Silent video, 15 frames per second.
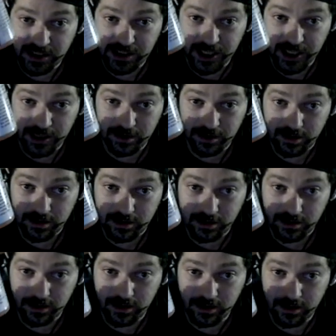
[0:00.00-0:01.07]
base
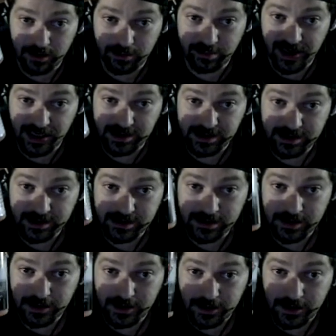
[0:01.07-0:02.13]

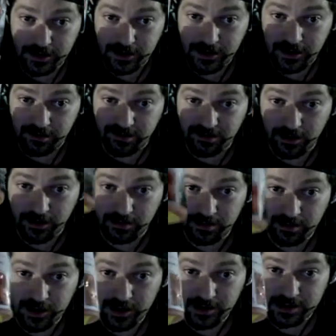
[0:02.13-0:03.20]
from Totally Wicked.
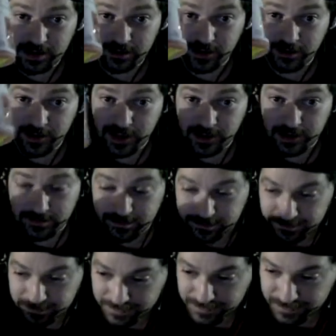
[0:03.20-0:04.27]

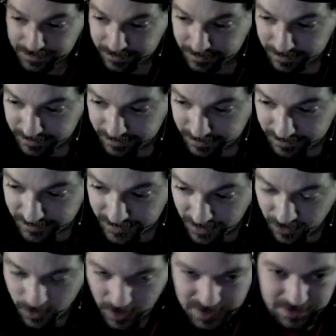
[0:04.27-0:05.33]
Quite impressive. I
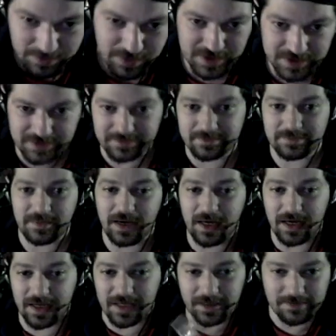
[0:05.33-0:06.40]
like it. It's
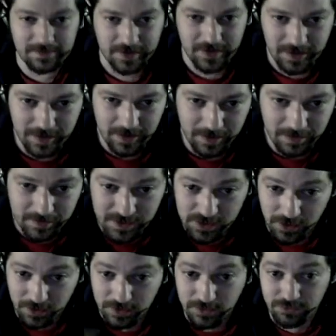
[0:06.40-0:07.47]
got really good vapour.
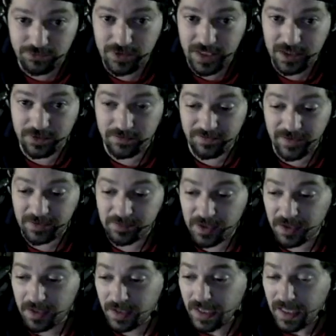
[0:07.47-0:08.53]
It had good
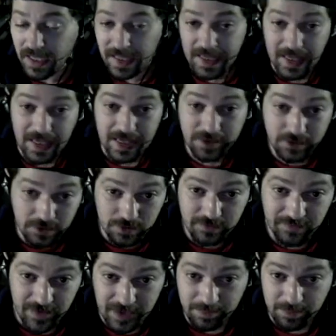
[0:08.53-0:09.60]
vapour
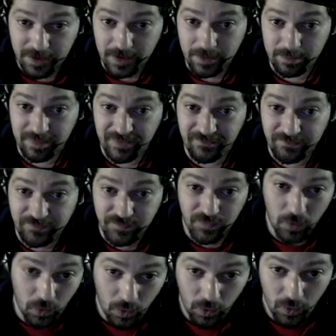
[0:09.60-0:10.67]
before I put
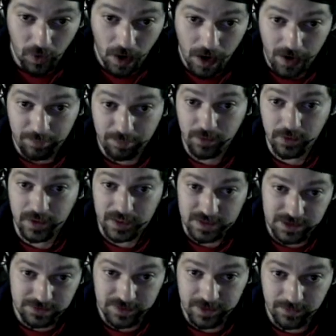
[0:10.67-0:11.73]
glycerine with it.
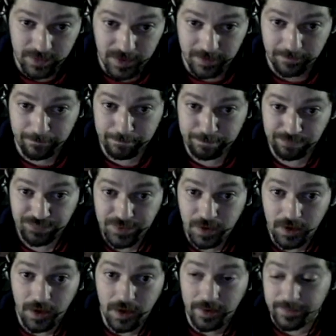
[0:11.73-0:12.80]
But now I put
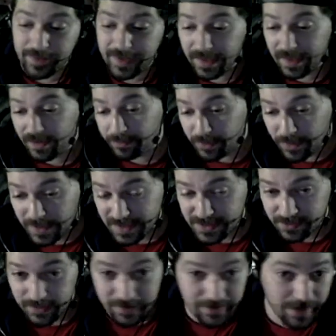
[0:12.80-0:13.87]
glycerine with it, I'm
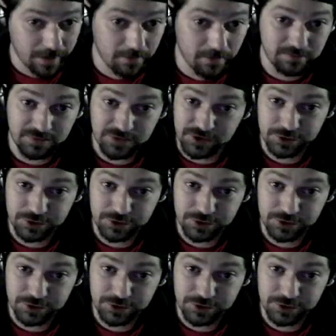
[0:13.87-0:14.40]
sure it's got more